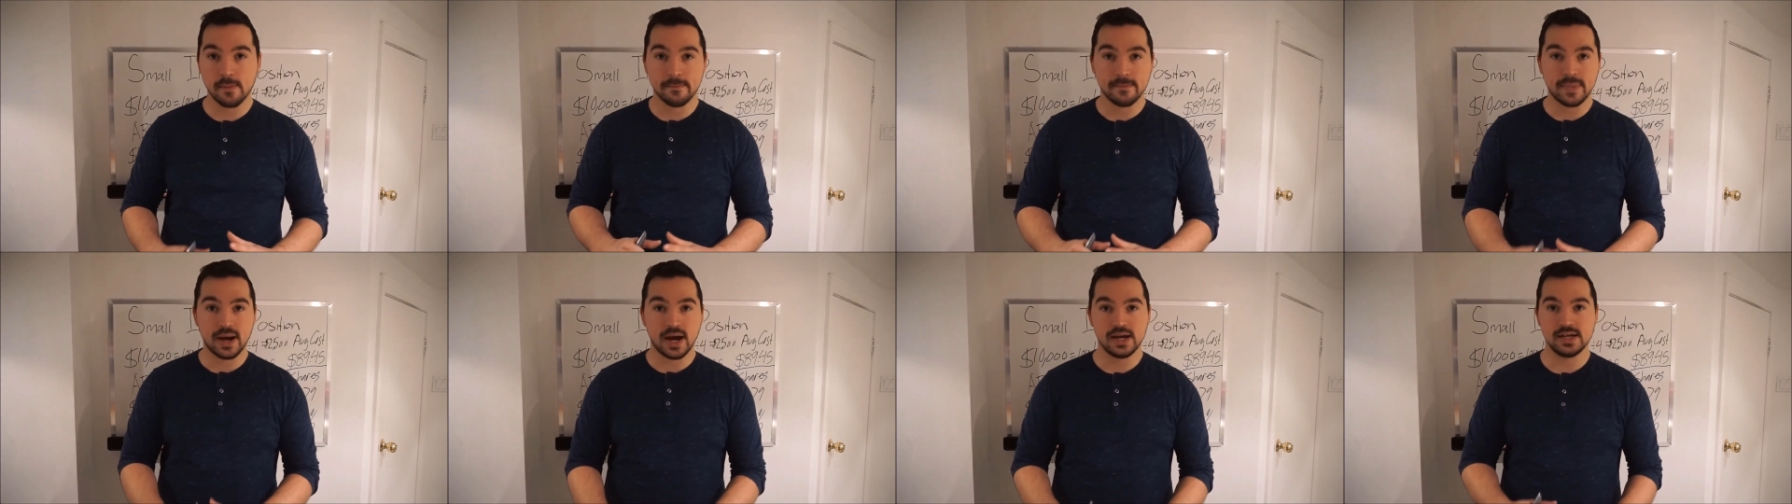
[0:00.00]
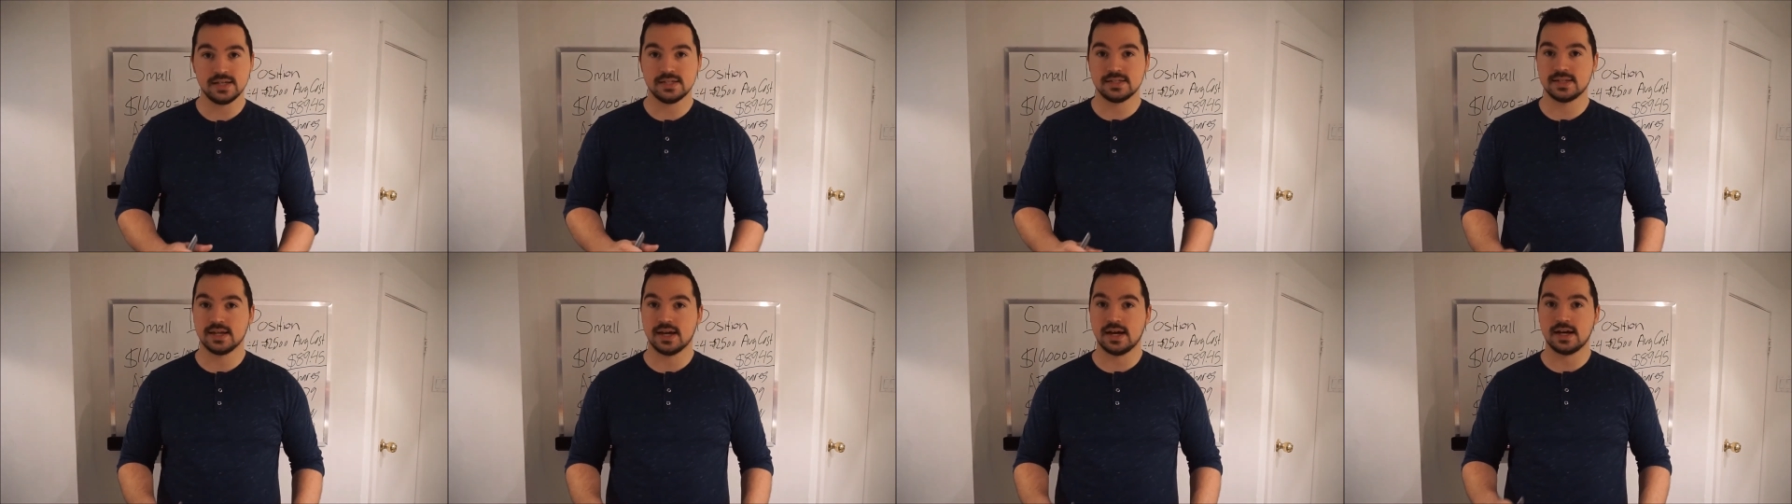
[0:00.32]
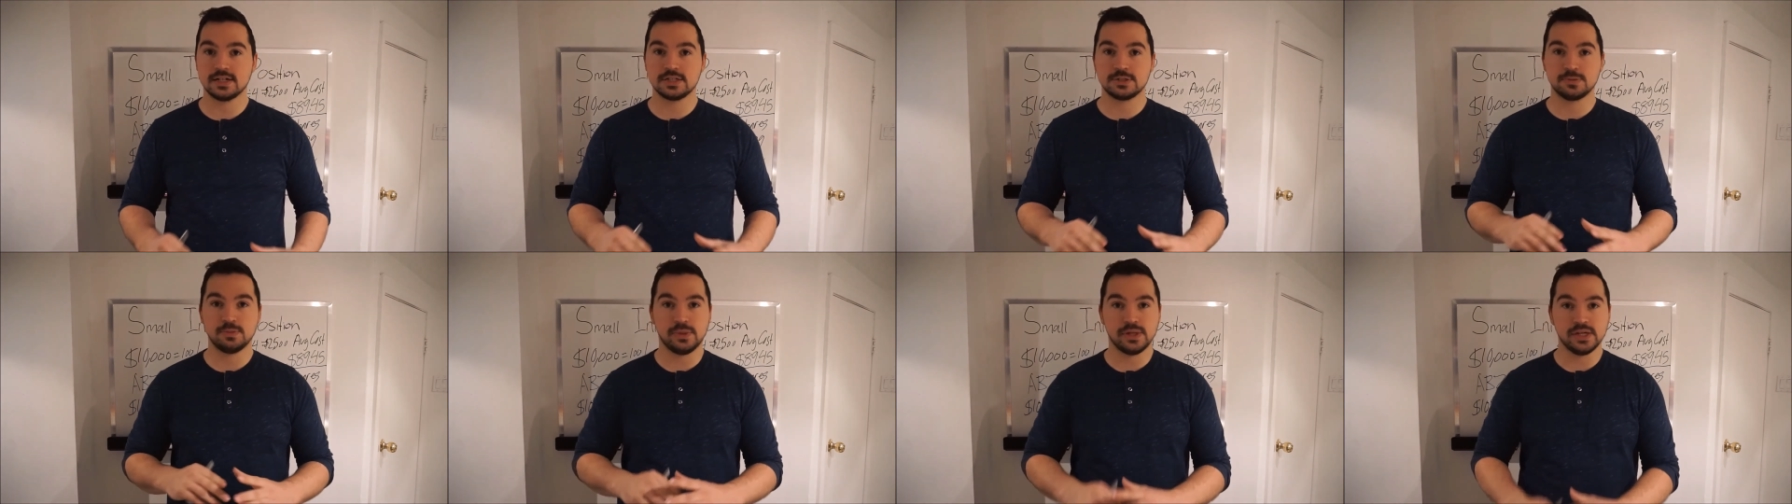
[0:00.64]
to buy
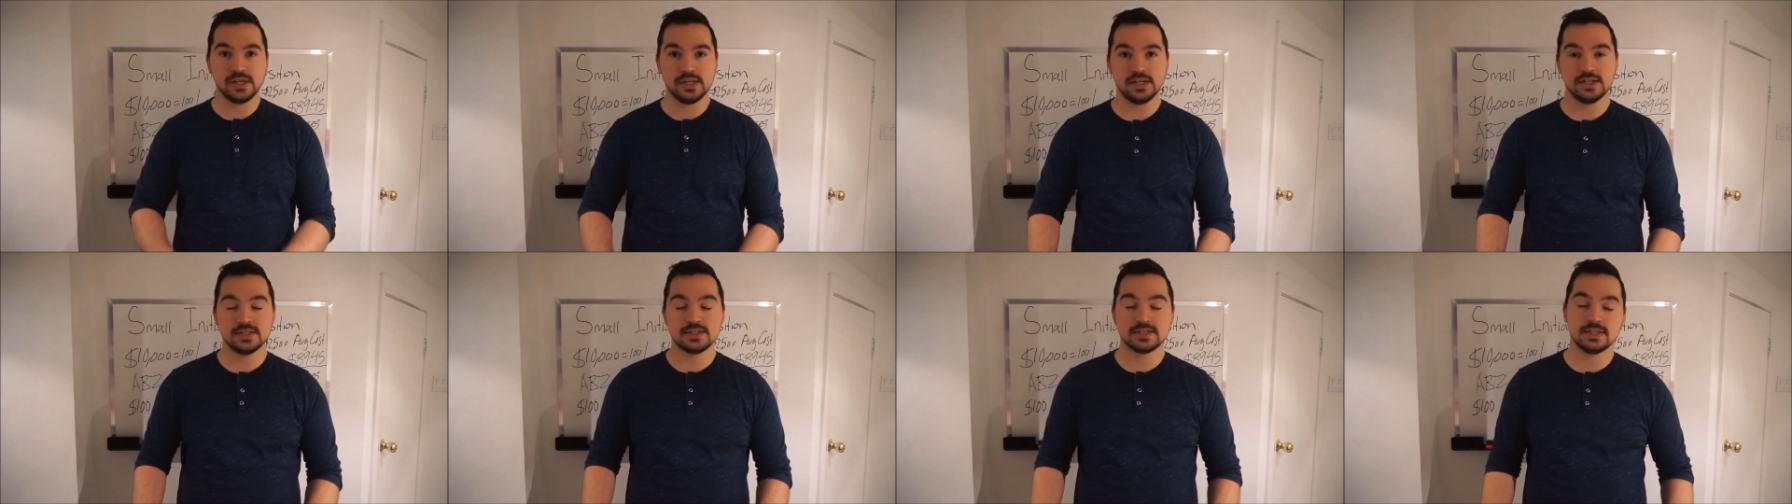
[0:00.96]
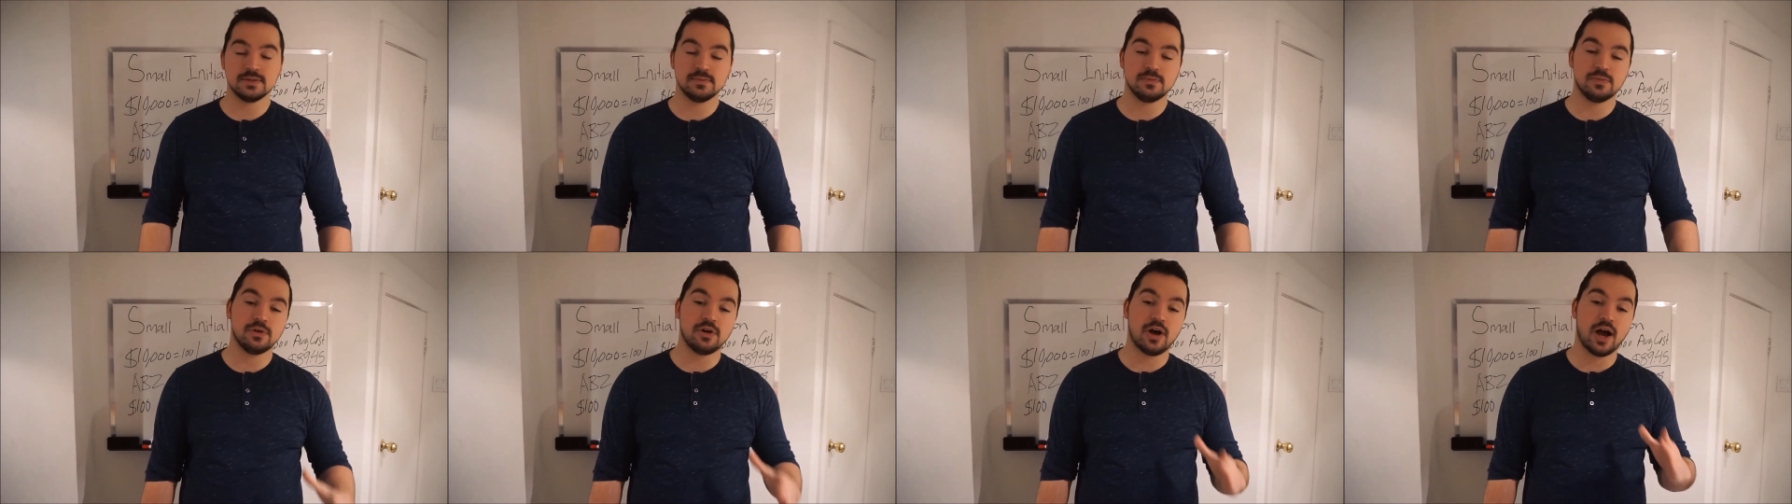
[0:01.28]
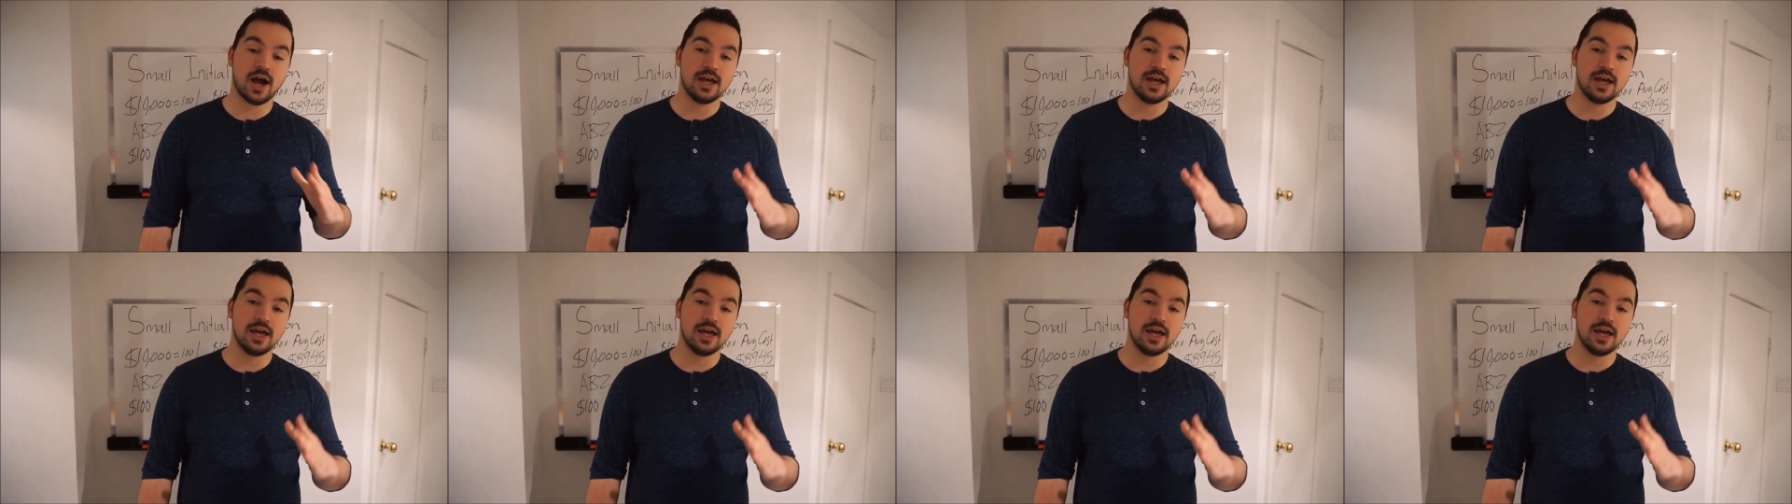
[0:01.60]
stocks, plain and simple,